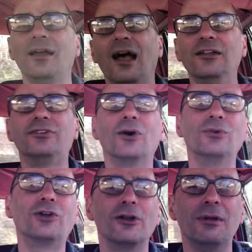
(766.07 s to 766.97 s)
And so
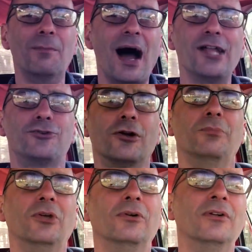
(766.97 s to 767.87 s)
it's going to be my
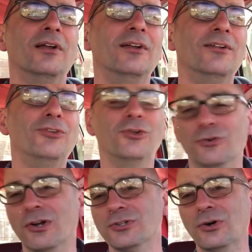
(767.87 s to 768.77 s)
tribute to the
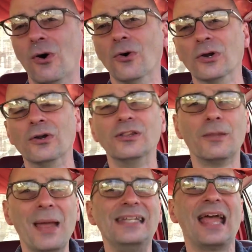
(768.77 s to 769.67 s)
original owner to
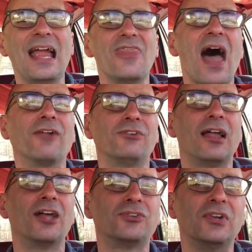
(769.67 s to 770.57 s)
maintain that
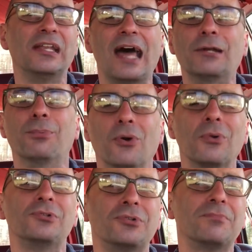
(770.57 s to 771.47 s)
philosophy and that
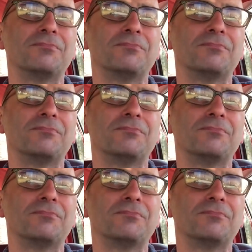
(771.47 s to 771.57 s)
approach.